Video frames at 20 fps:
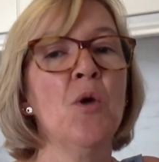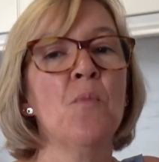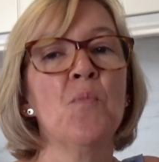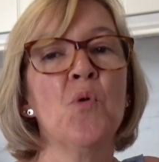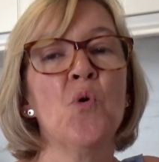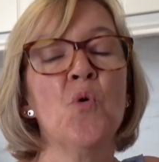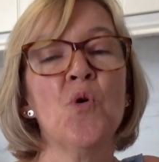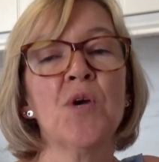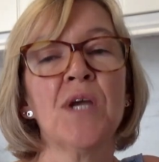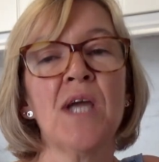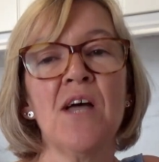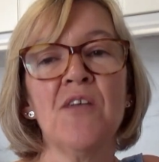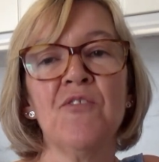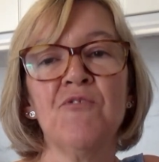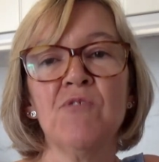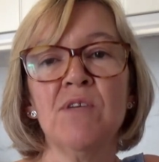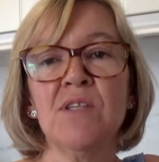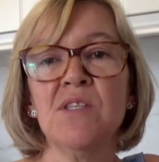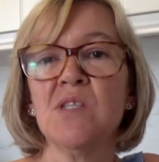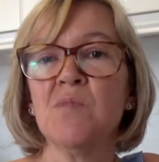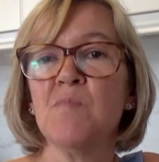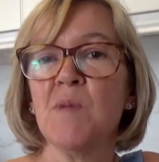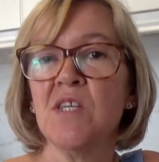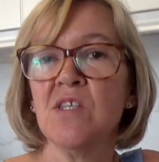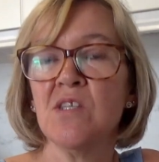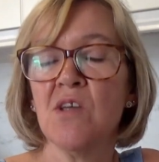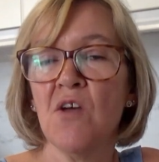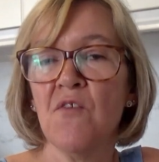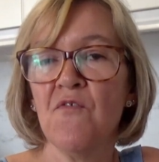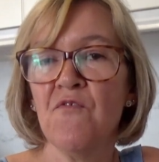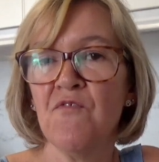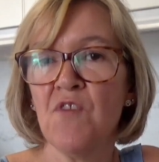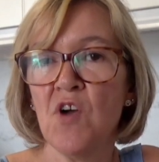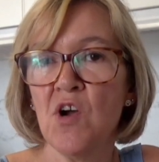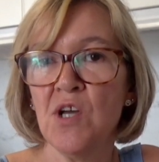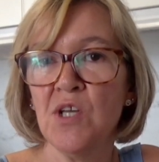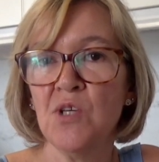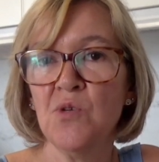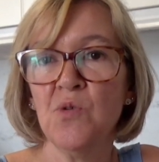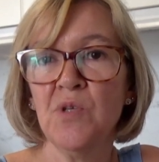Poor Catherine spent her
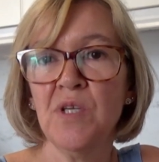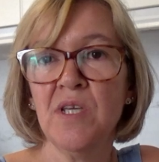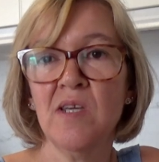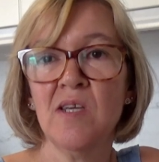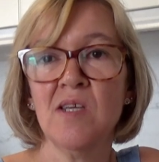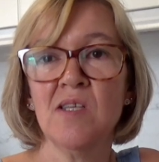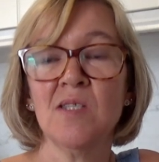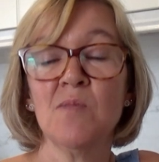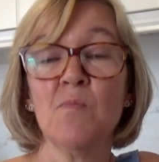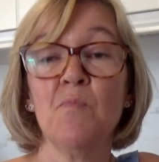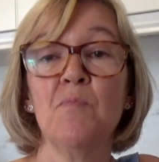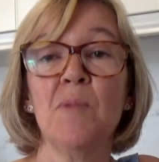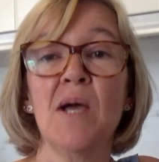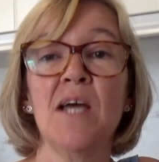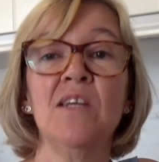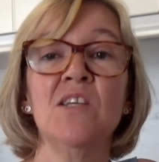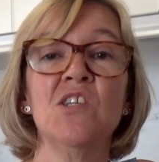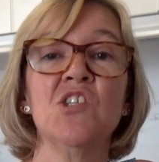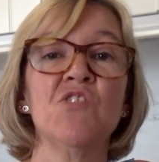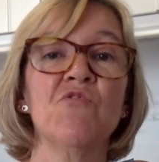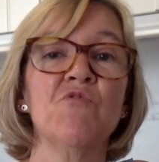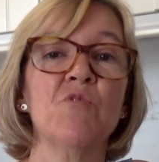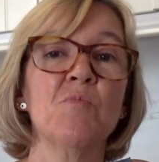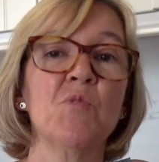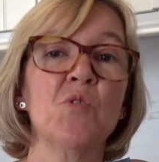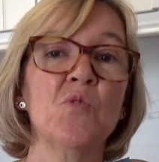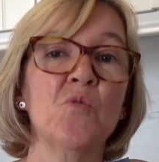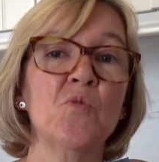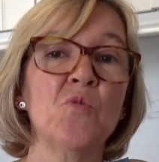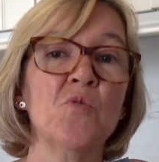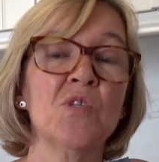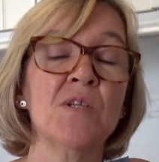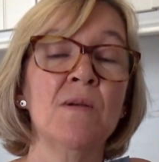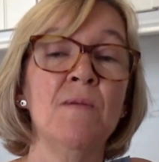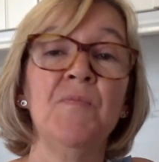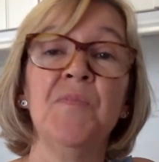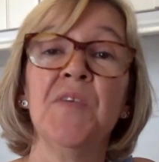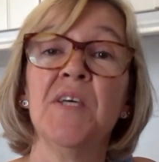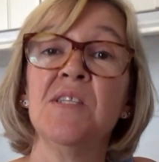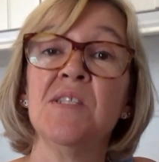final years banished from court
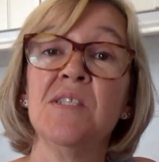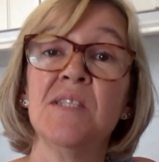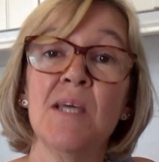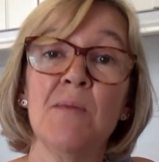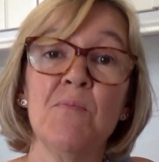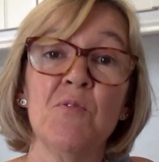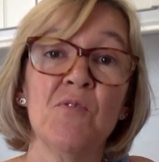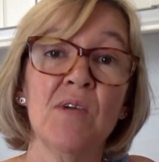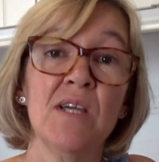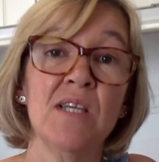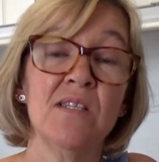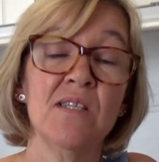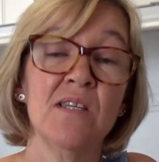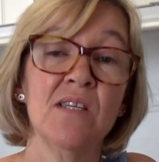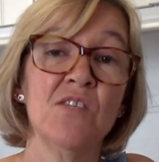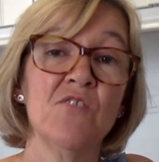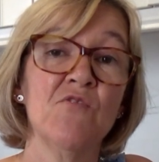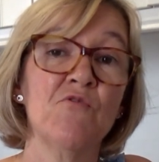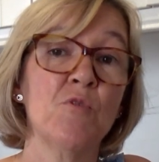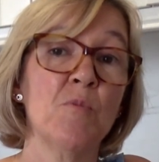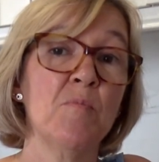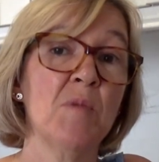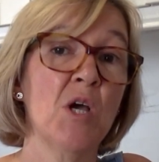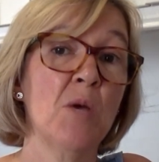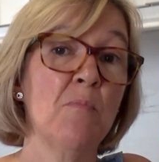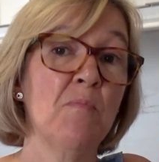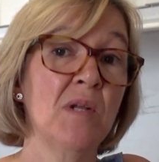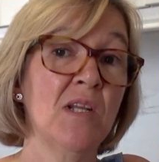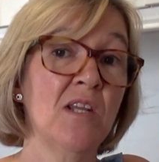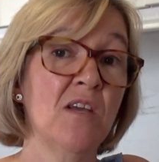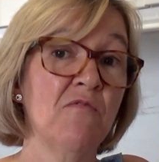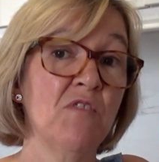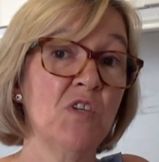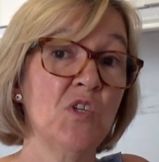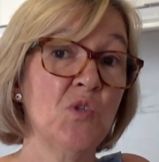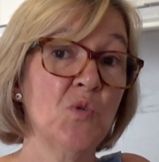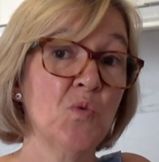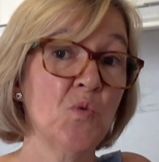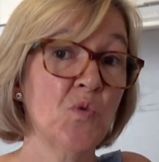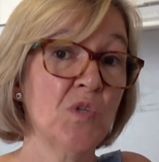and separated from her
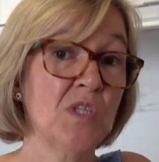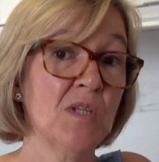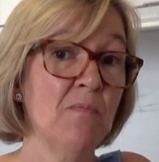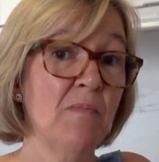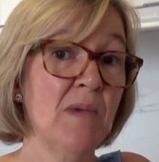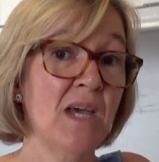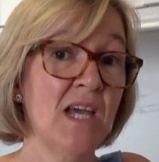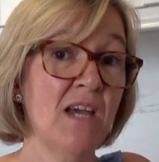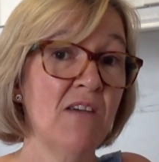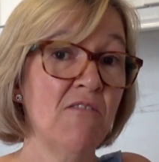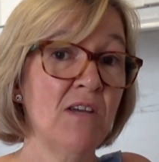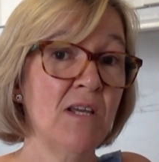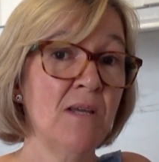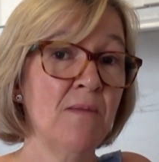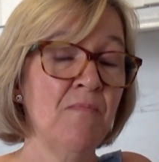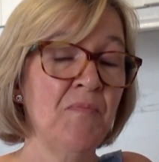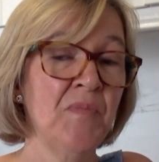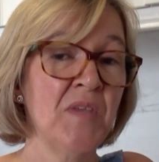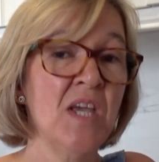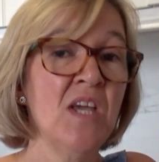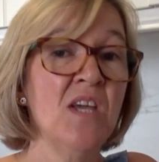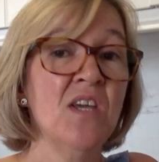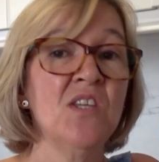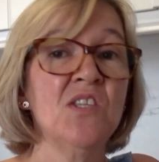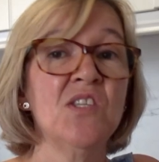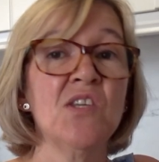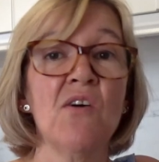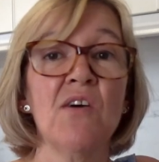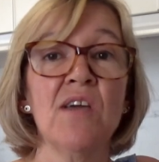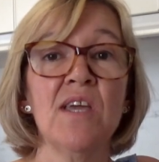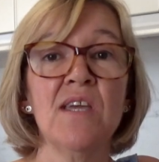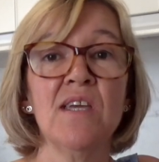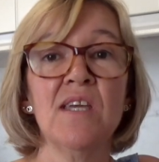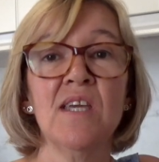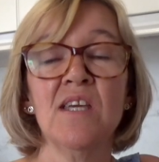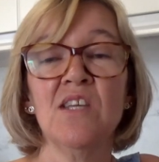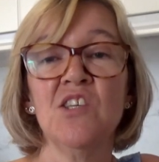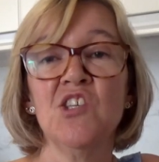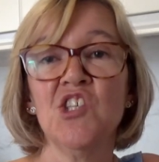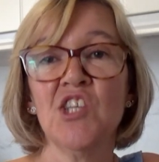beloved daughter Mary, dying
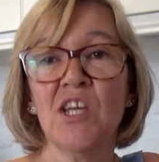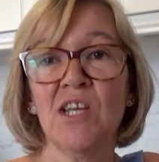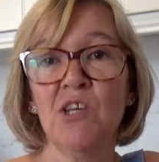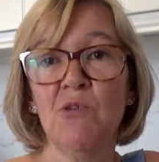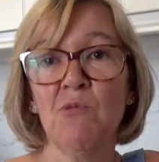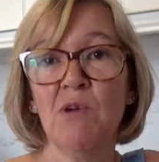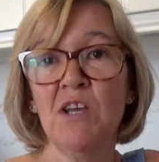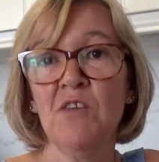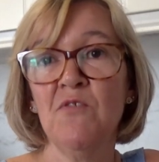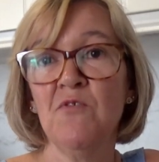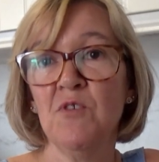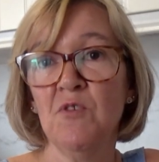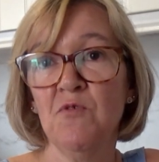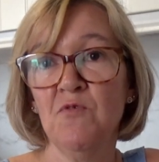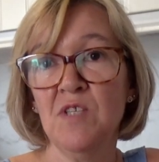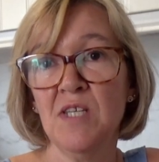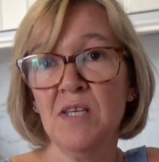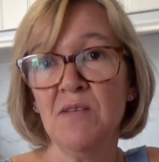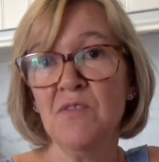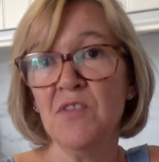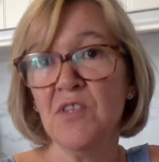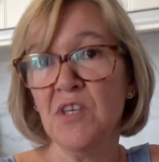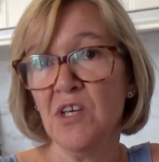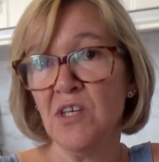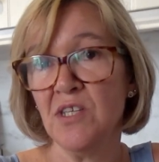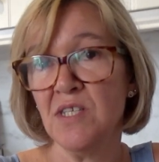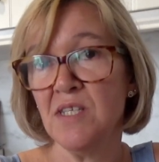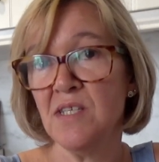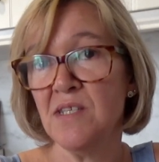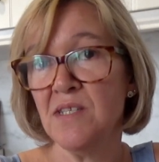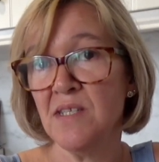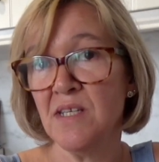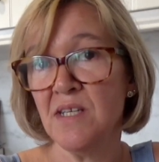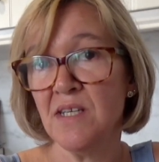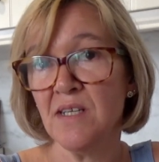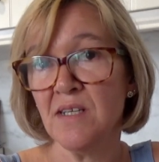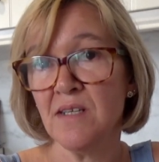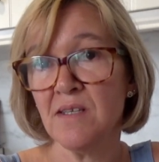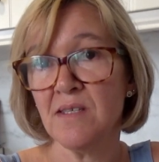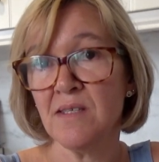in January
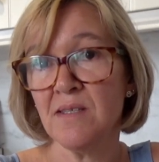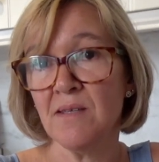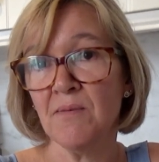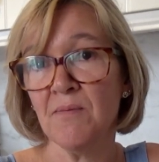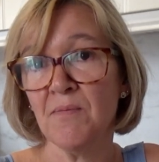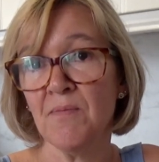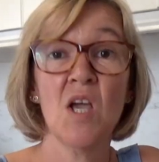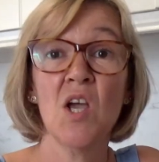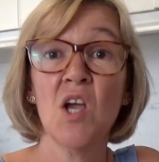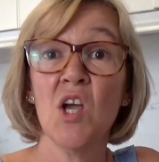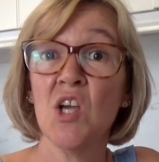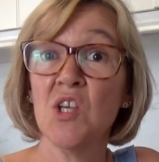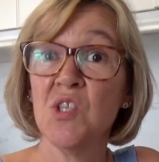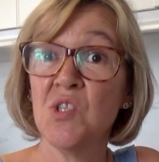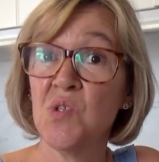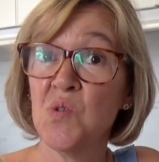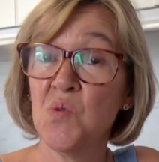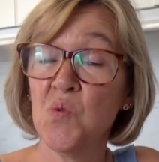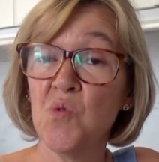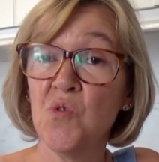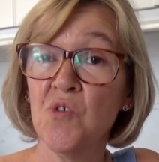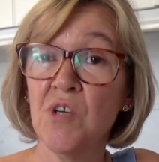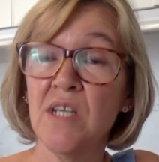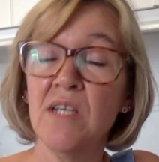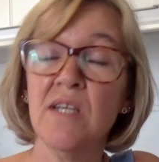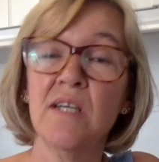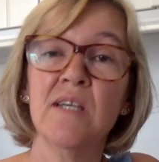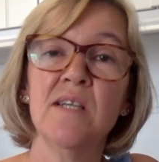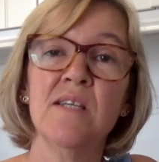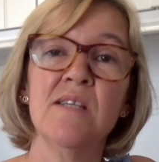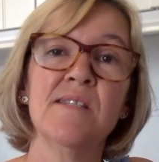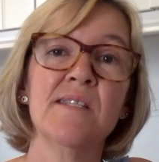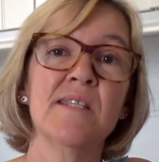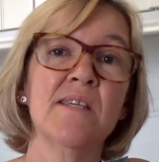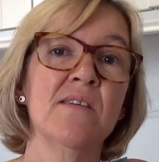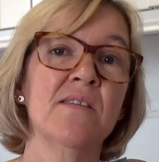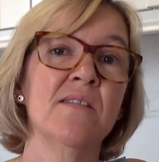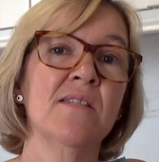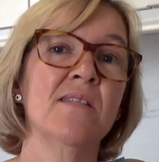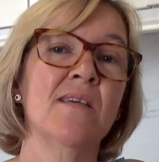1536. Her story is
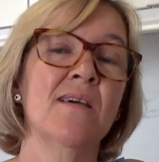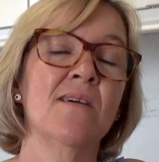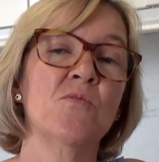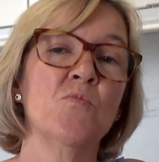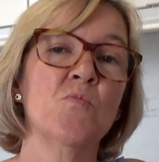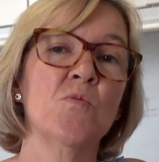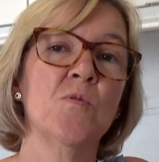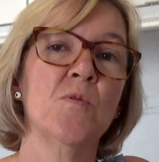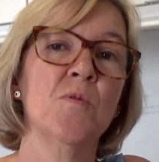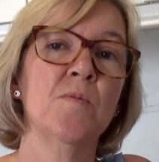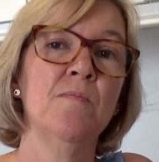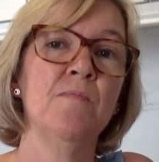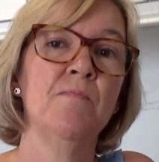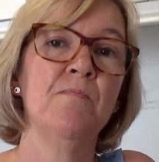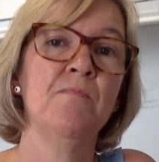a sad one.